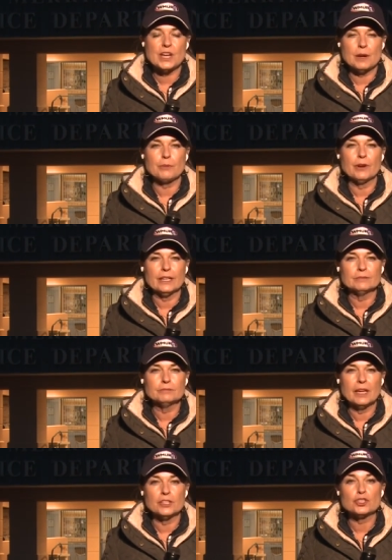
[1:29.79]
tampering
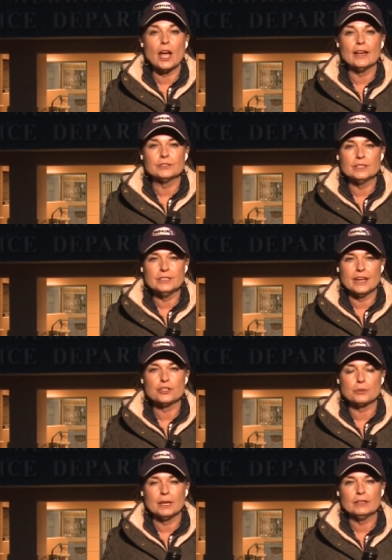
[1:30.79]
and child
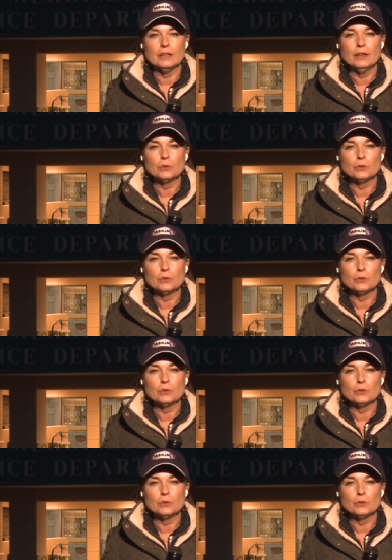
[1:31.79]
endangerment.